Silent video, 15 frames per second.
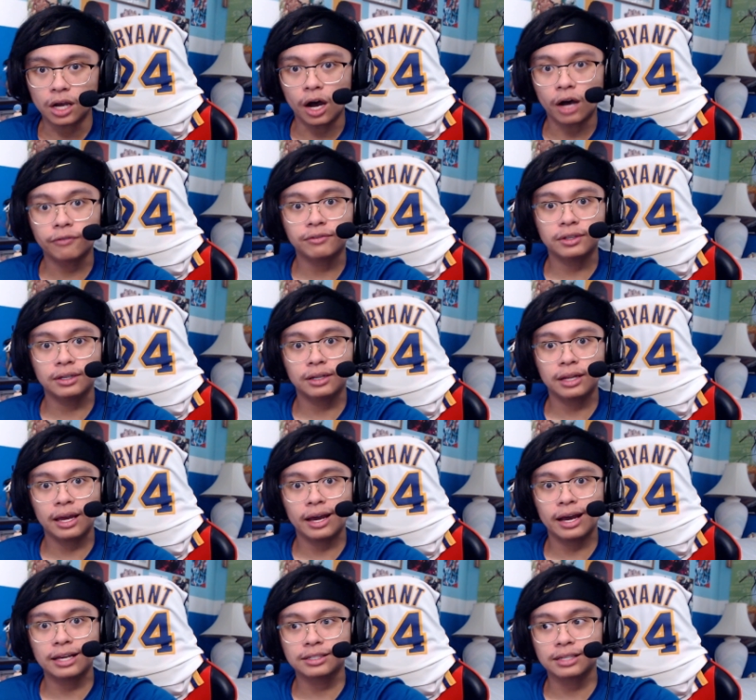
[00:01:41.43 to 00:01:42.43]
often
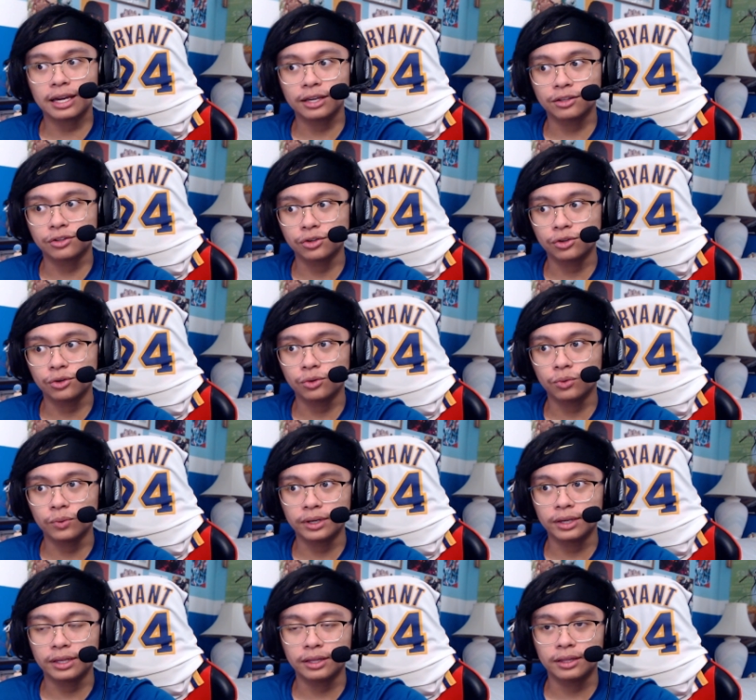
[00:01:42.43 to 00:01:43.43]
as I do
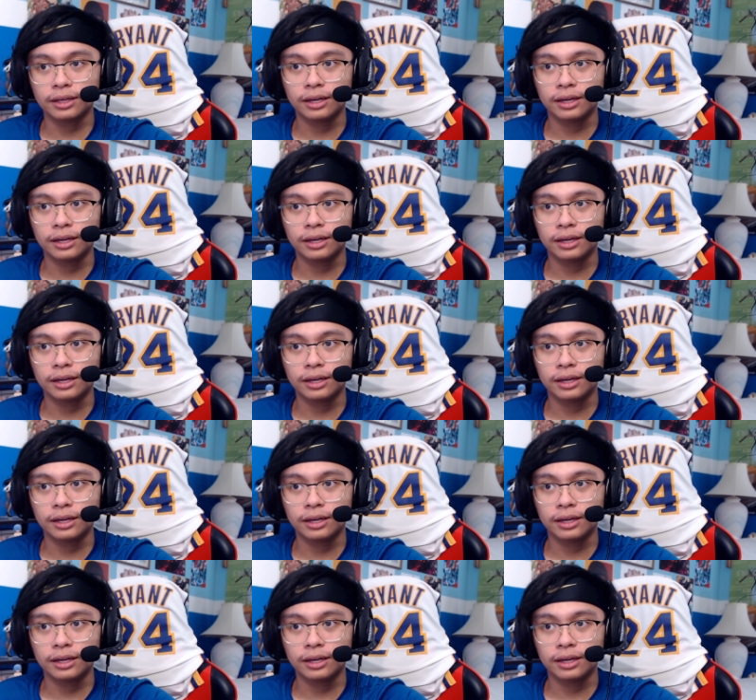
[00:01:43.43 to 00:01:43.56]
with